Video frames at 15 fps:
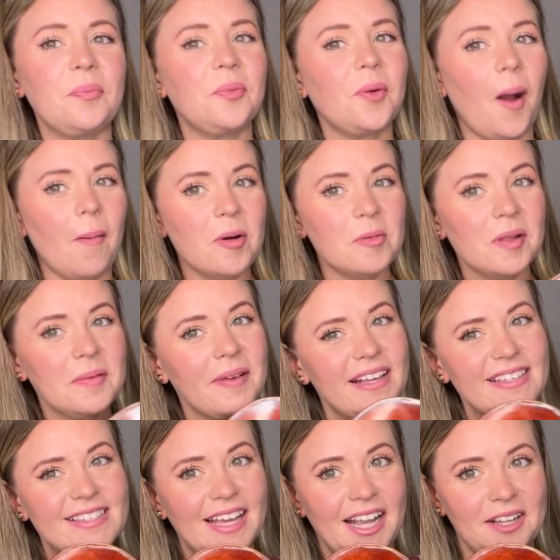Probably my
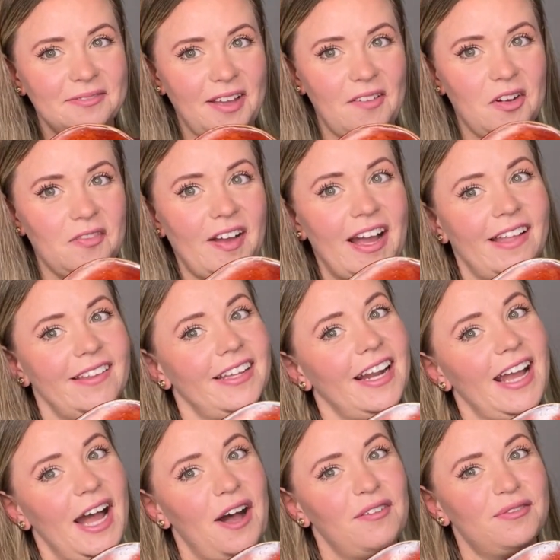second favorite violin I
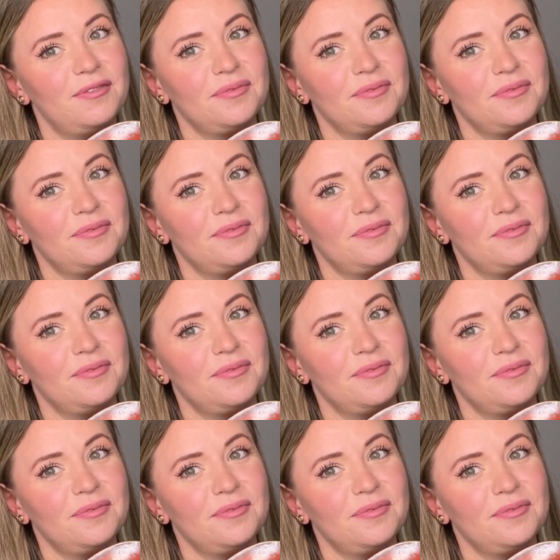have.